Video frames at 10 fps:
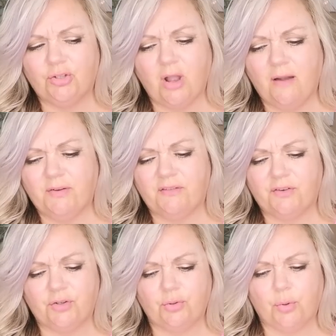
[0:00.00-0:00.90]
off your
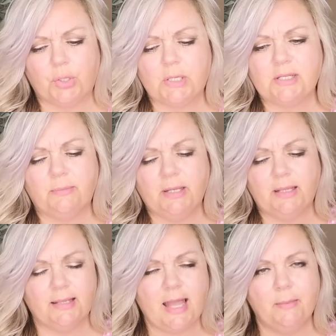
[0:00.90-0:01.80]
first order or something
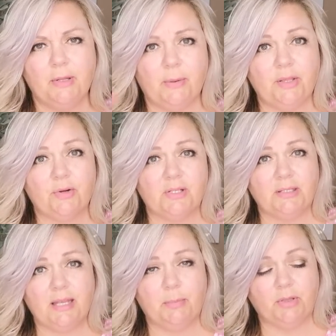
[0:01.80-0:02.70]
like that. But anyway, there is a
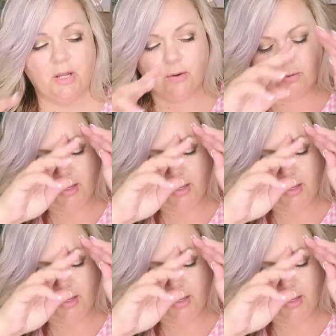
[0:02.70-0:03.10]
link below